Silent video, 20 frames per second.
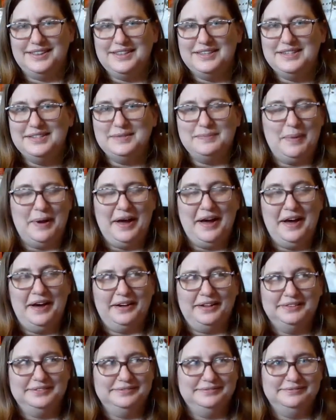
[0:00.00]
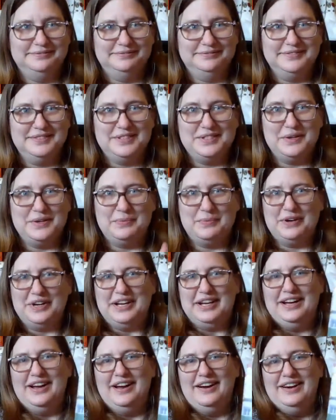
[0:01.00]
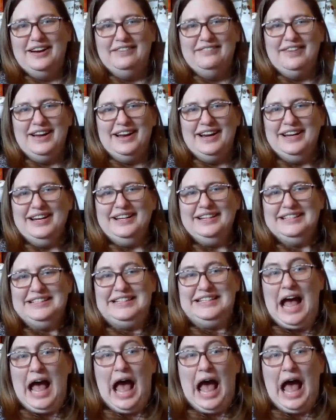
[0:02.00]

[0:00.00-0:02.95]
This back. So pretty. All right, ready?